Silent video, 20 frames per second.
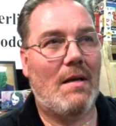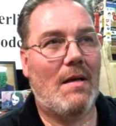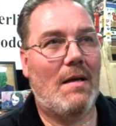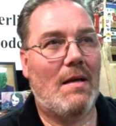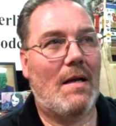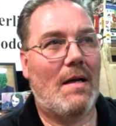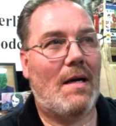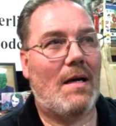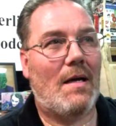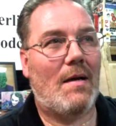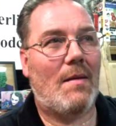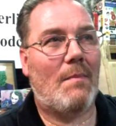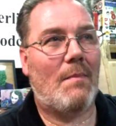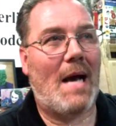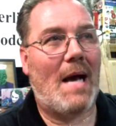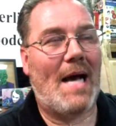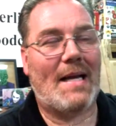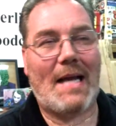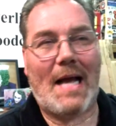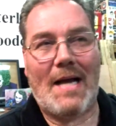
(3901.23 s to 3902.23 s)

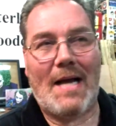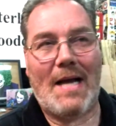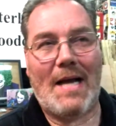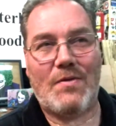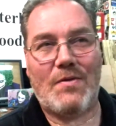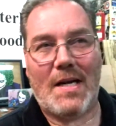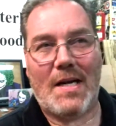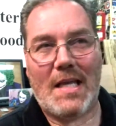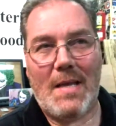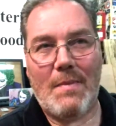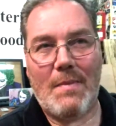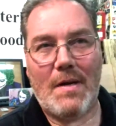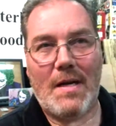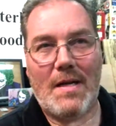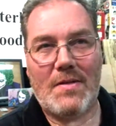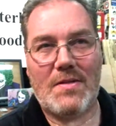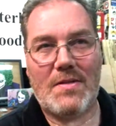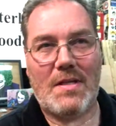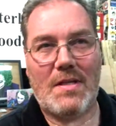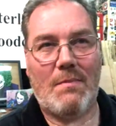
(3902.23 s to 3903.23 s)
I try to keep
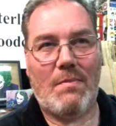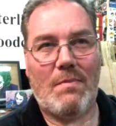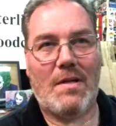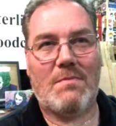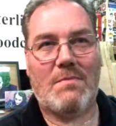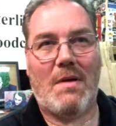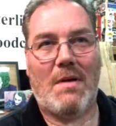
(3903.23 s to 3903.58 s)
it as simple as